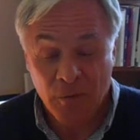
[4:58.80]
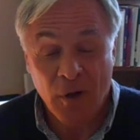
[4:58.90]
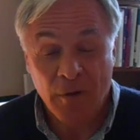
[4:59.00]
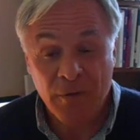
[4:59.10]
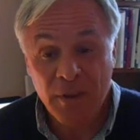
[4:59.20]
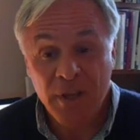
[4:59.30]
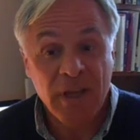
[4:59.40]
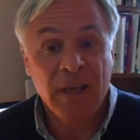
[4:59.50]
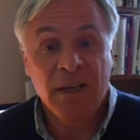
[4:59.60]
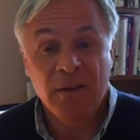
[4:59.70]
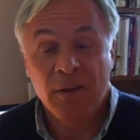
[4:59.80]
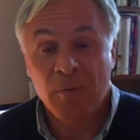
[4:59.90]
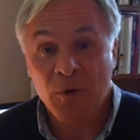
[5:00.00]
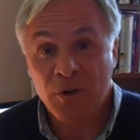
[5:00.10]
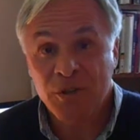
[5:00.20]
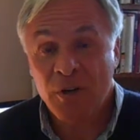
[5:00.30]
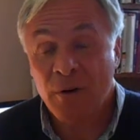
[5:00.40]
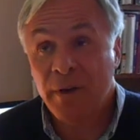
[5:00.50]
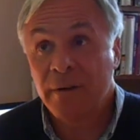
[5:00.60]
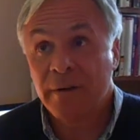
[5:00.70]
often the numbers
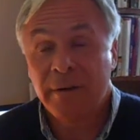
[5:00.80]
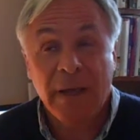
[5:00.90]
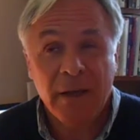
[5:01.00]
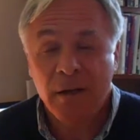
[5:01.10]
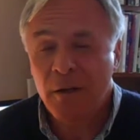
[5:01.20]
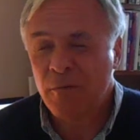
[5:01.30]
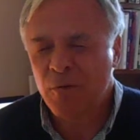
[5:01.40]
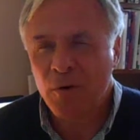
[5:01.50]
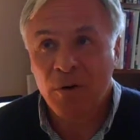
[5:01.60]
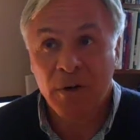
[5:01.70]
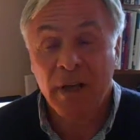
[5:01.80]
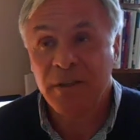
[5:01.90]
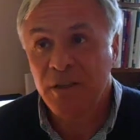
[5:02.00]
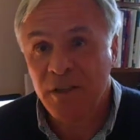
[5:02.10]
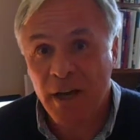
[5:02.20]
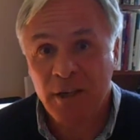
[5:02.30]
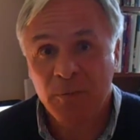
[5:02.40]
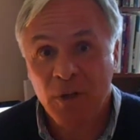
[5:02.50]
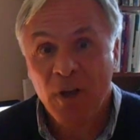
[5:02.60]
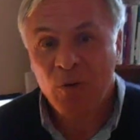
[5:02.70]
are either negative or not
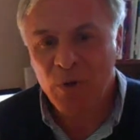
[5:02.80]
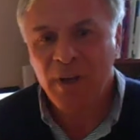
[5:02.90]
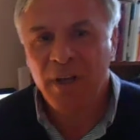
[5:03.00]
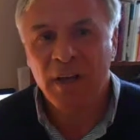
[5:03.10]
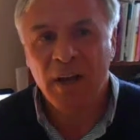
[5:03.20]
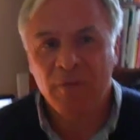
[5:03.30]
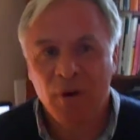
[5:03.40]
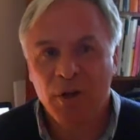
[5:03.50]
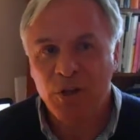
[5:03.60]
detectable, really not very